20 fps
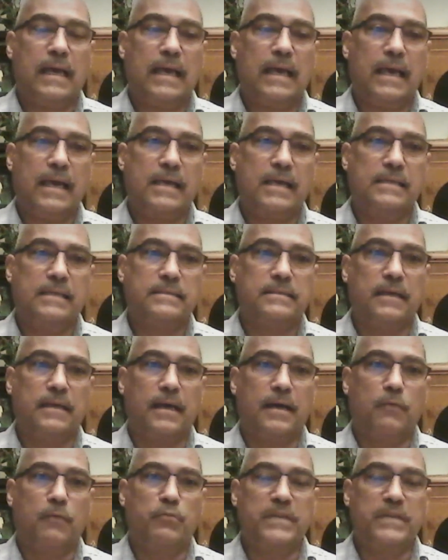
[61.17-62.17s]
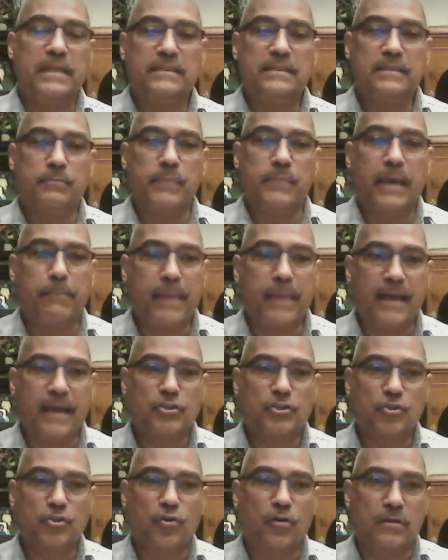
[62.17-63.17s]
And uh, we need to make
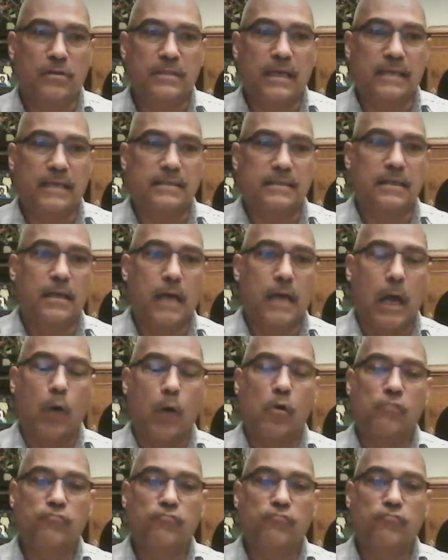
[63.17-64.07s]
sure that our